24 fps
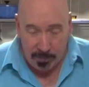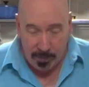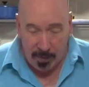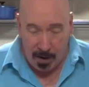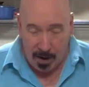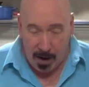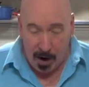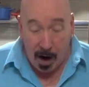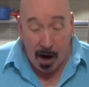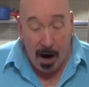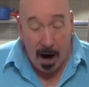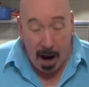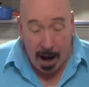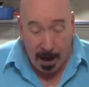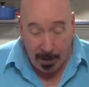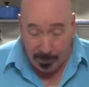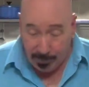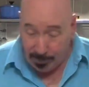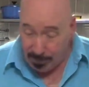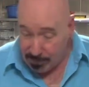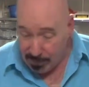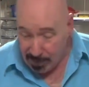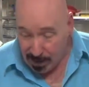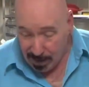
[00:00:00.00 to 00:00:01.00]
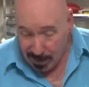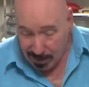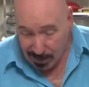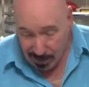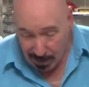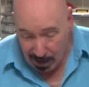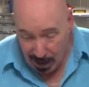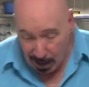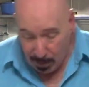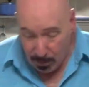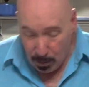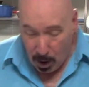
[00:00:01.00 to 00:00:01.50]
All right,
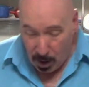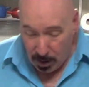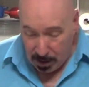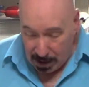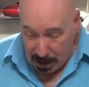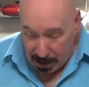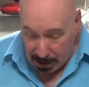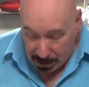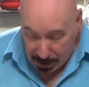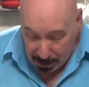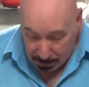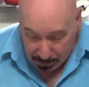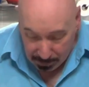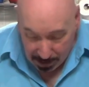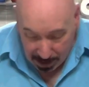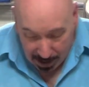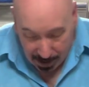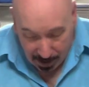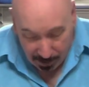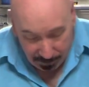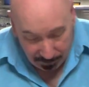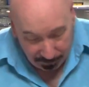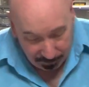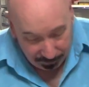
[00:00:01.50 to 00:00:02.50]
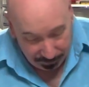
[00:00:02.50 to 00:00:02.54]
got them all cut up now.